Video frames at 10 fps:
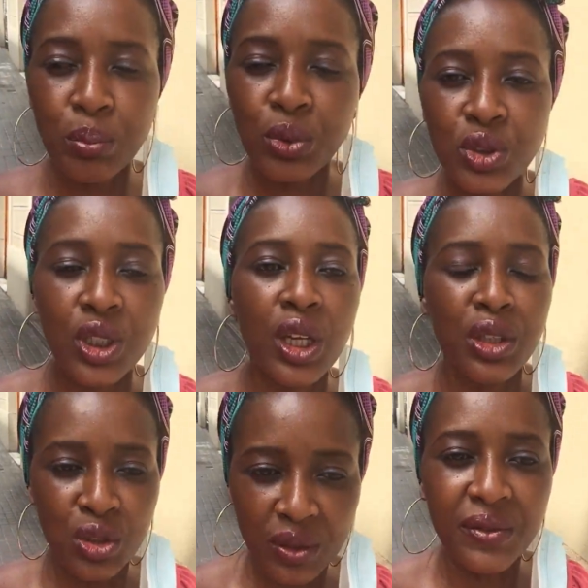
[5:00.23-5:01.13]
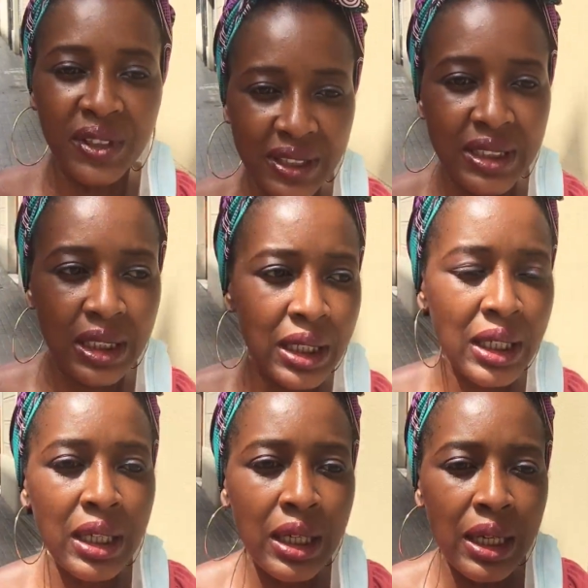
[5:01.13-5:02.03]
to put your feet.
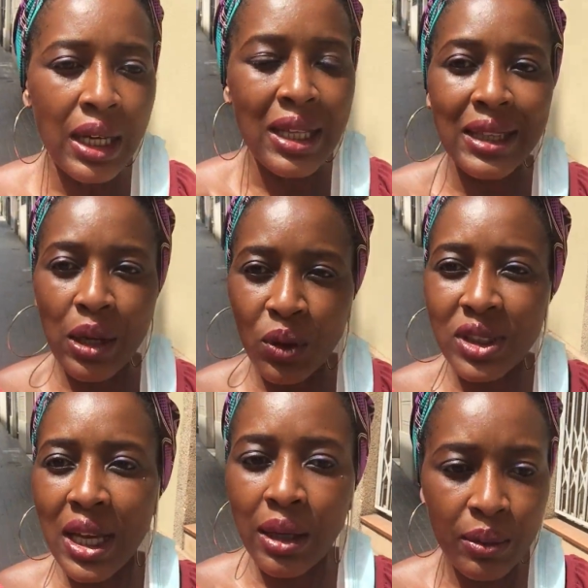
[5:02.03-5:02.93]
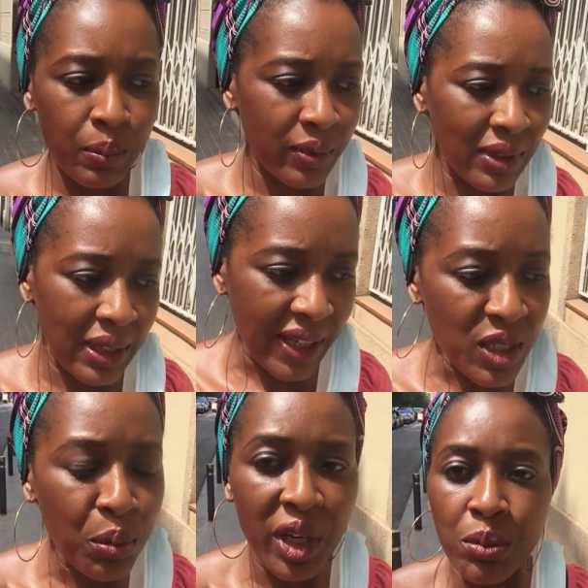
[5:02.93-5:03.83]
That was how
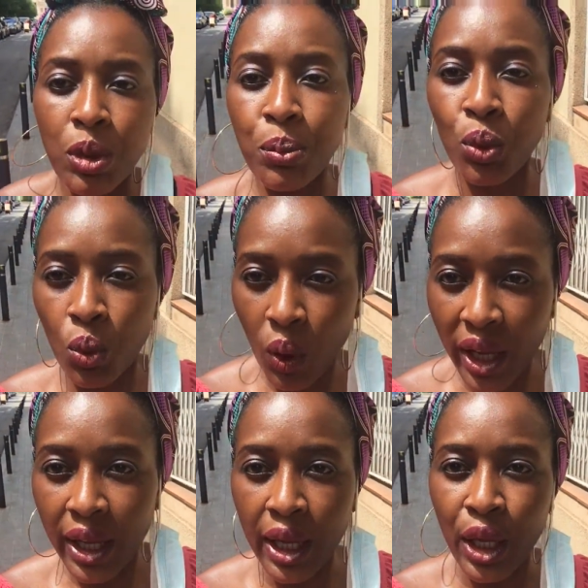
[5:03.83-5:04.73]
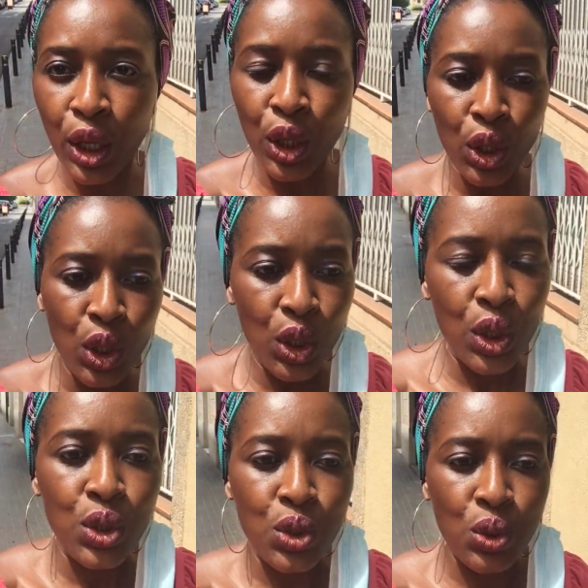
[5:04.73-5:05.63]
desperate people were
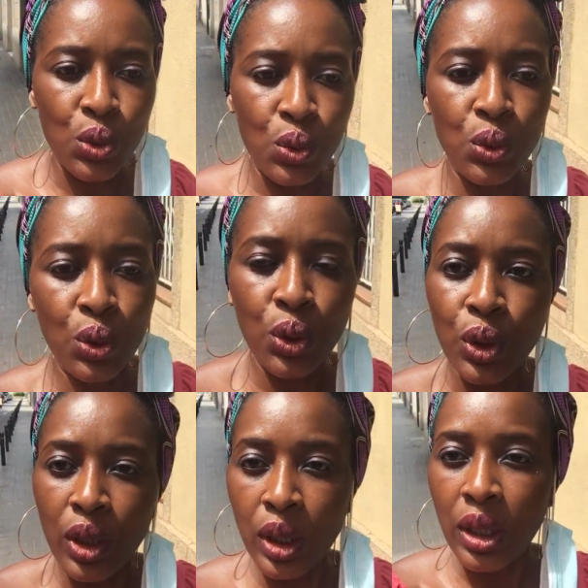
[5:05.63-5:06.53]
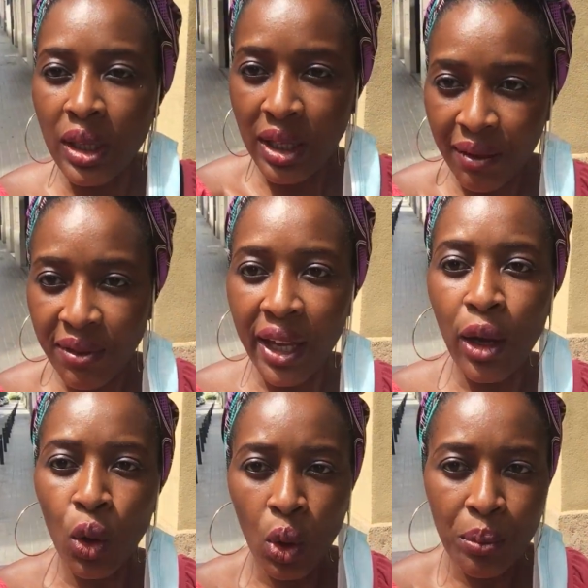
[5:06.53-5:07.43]
to leave their
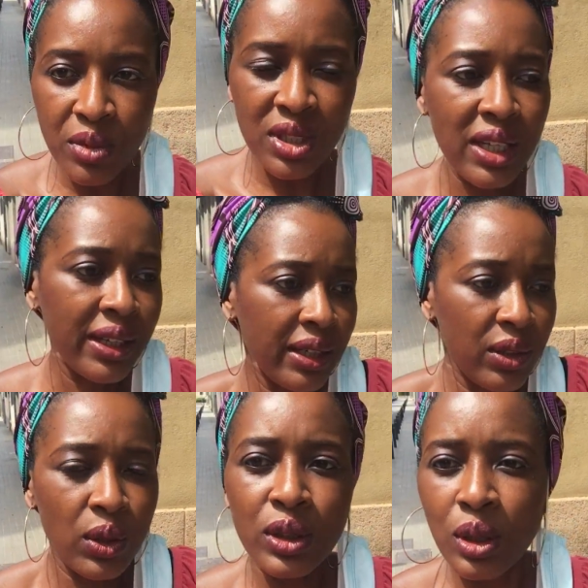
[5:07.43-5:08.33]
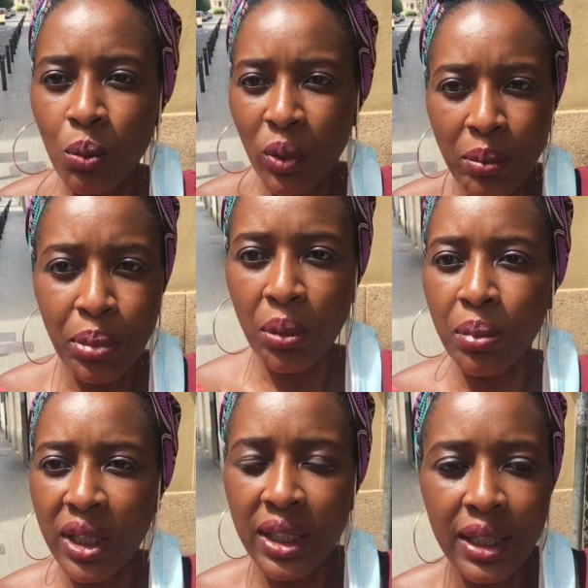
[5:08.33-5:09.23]
homes and go somewhere
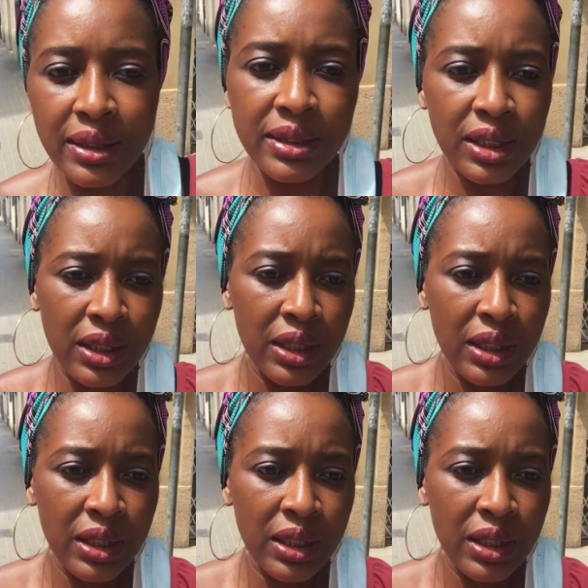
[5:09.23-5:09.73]
public and